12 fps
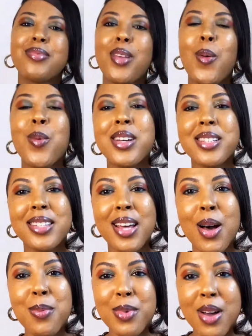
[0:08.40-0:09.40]
What's
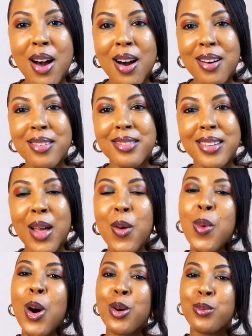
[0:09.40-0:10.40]
up, y'all, and
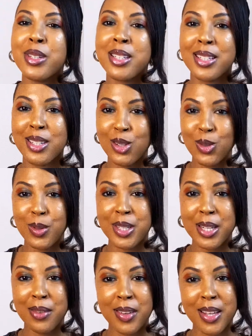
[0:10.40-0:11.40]
welcome to Sensual
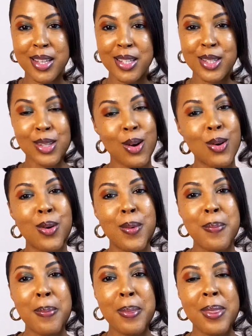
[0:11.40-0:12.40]
TV. So,
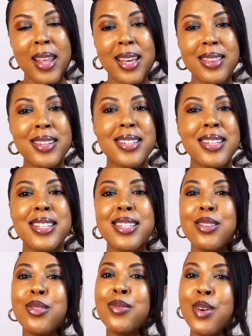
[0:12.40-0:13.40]
this is
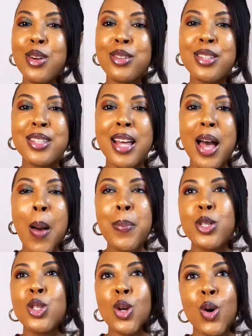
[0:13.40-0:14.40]
the first
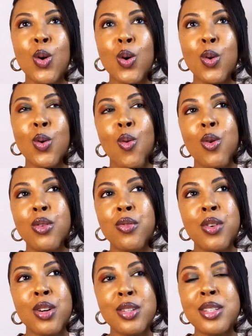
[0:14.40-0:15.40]
episode or the
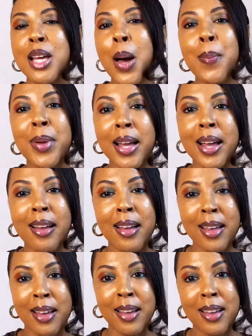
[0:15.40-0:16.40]
first topic at
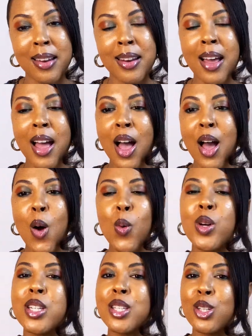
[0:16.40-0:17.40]
hand
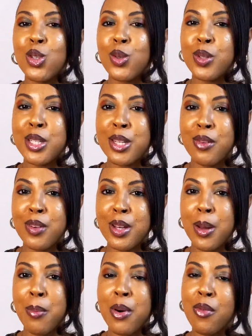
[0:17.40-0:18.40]
with Sensual TV.
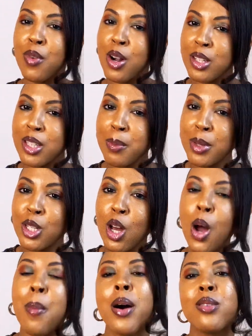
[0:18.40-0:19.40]
But first, let me talk
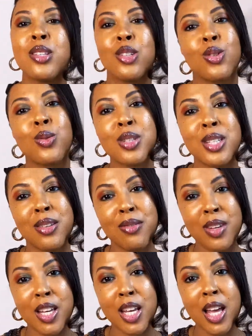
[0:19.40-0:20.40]
about Sensual
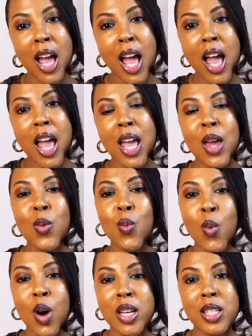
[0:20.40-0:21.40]
TV and
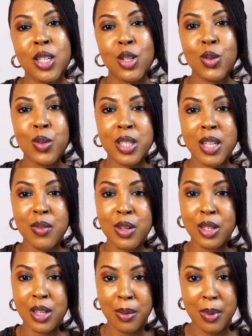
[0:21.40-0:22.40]
what Sensual TV is
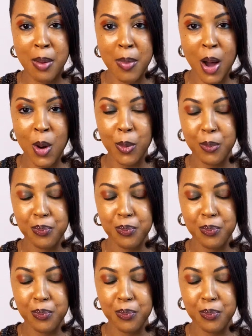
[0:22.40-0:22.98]
going to be about.